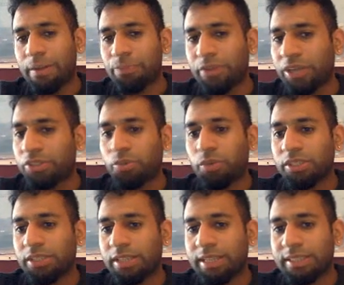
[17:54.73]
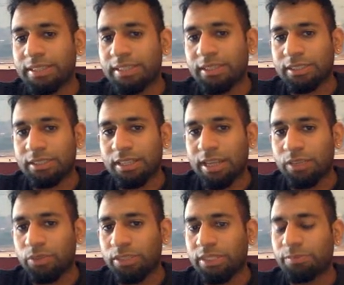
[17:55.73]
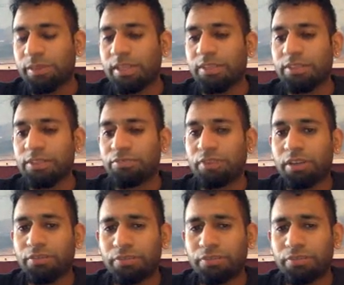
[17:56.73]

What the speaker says: I don't want the knight there because the knight would take my knight on e5.